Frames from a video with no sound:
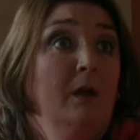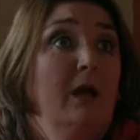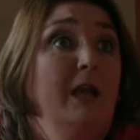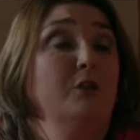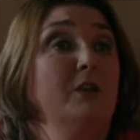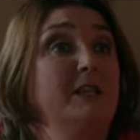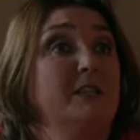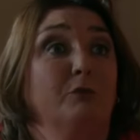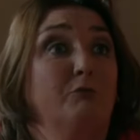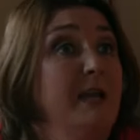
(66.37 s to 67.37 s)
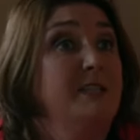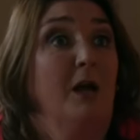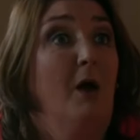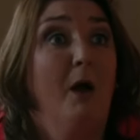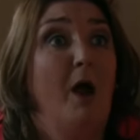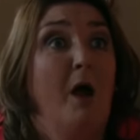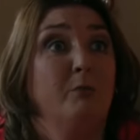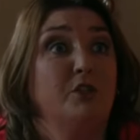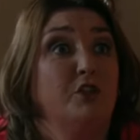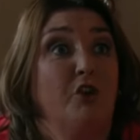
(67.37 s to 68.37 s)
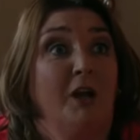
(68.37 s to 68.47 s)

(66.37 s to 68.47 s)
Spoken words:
Okay, you needed to rest. I was just